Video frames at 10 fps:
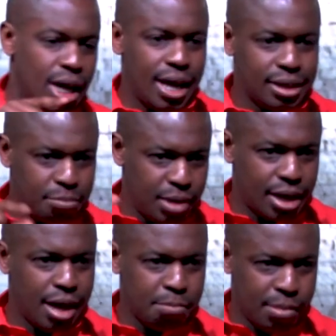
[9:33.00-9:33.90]
later
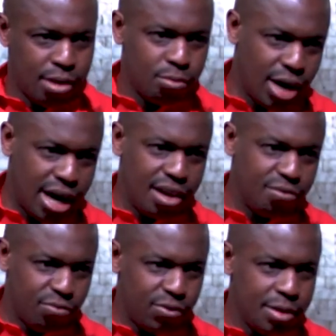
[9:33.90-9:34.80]
become my
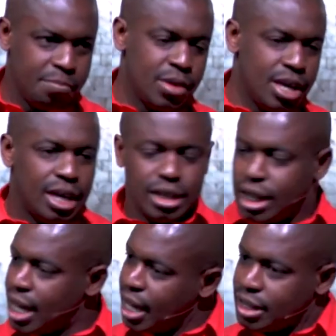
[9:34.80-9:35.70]
wife,
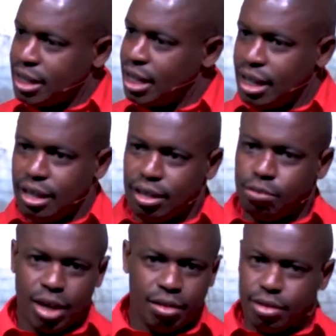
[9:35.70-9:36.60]
she actually did
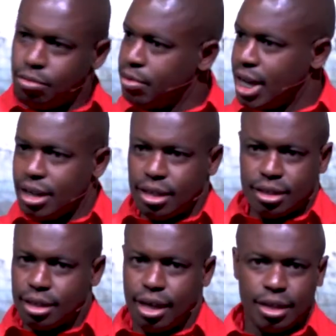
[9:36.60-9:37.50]
one of the
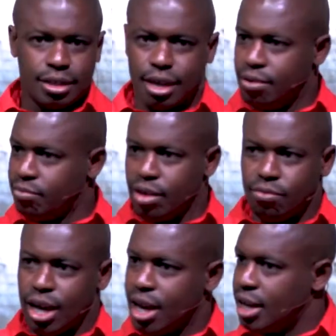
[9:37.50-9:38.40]
weirdest things I've
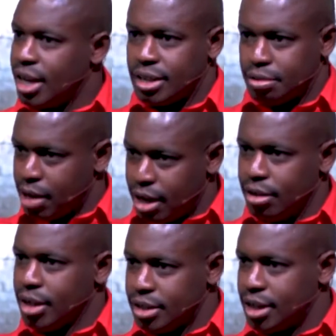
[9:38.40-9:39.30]
ever had
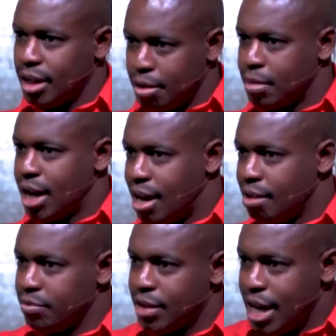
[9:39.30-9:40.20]
experience in my life.
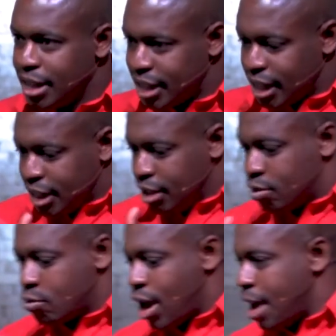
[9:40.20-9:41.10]
She actually
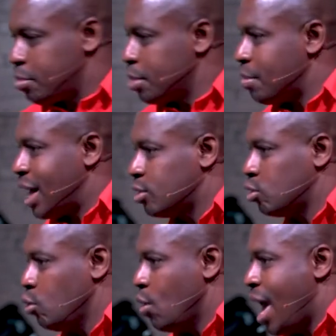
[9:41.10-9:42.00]
grabbed my
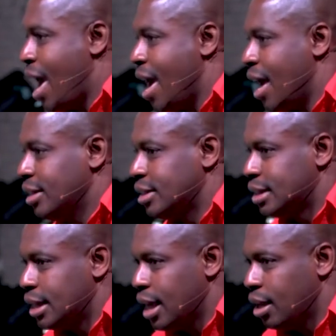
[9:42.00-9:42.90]
two
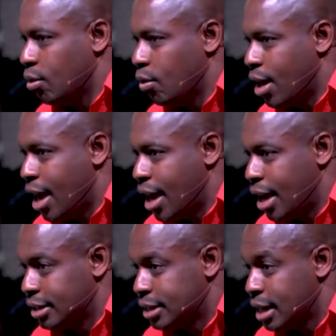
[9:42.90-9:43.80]
hands in her
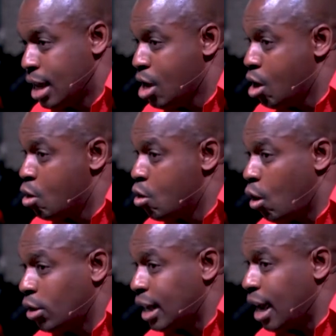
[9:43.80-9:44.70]
hands.
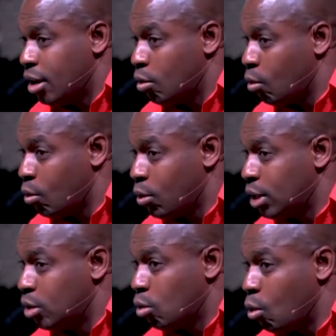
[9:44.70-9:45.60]
Not at all
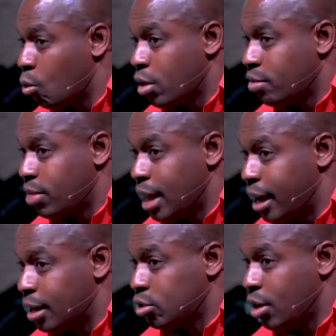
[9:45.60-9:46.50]
an awkward
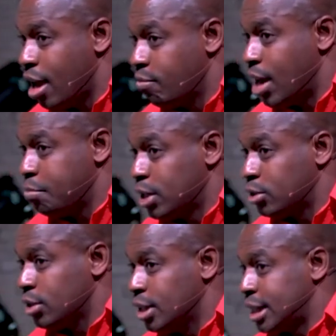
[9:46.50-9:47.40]
thing to have happened
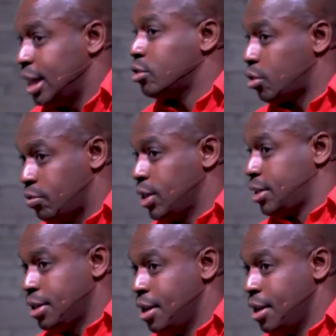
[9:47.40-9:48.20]
to this introvert,